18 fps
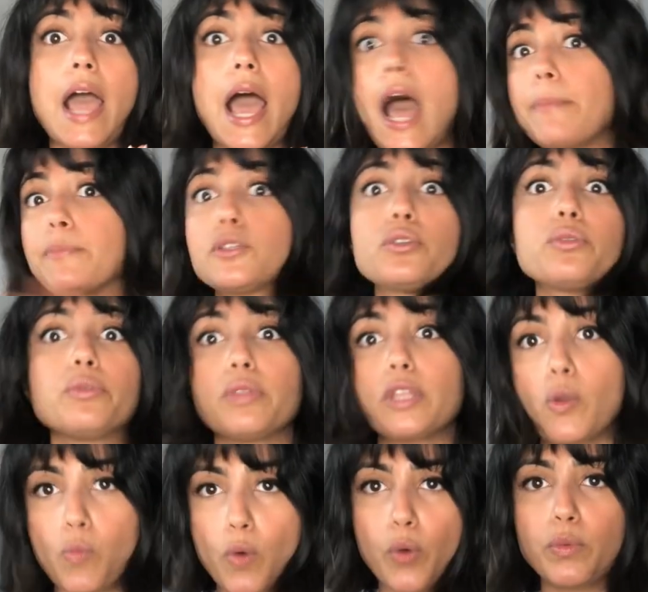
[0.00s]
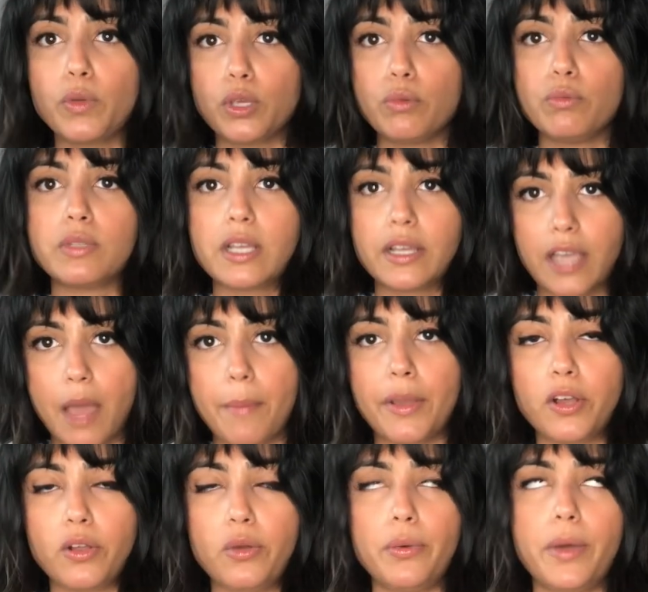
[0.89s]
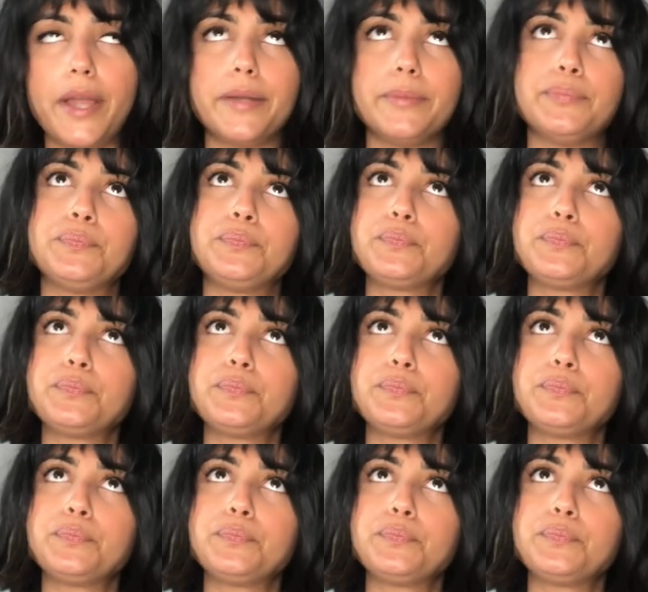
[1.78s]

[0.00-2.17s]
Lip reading: absolutely won't use a chemical one.